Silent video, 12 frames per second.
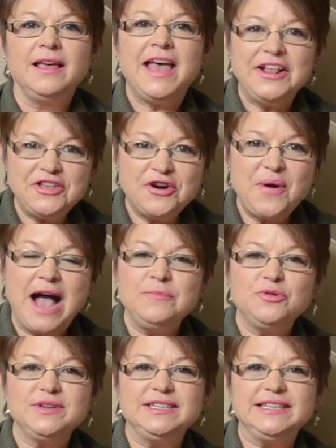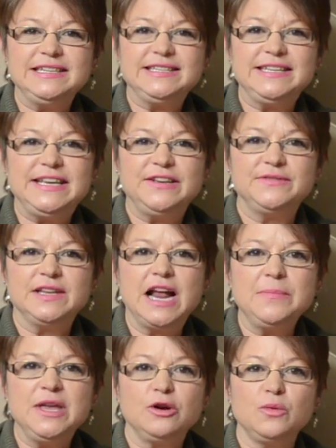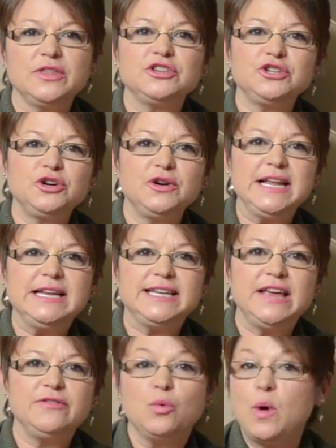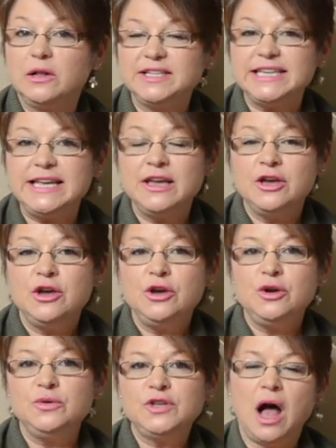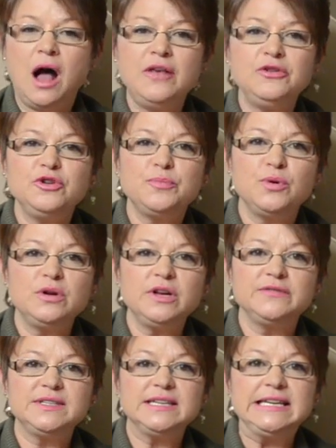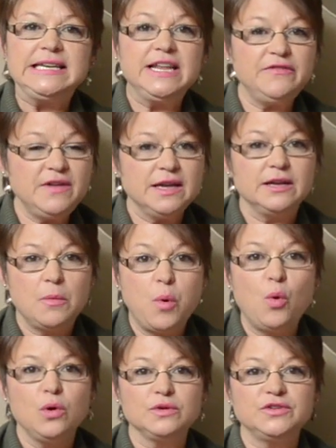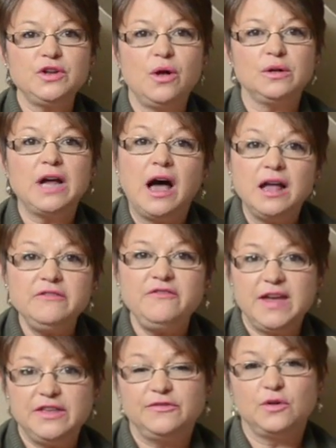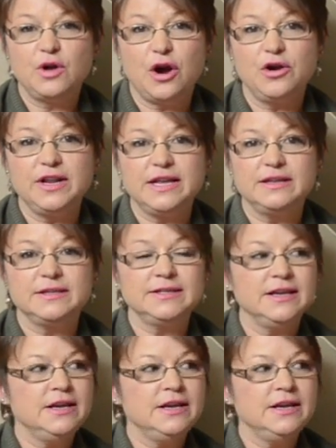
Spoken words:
Hello, I'm Kristy Steeves, and I'm here with attorney David Welty, who's authored a book of significant importance called Unfaithful Guardians.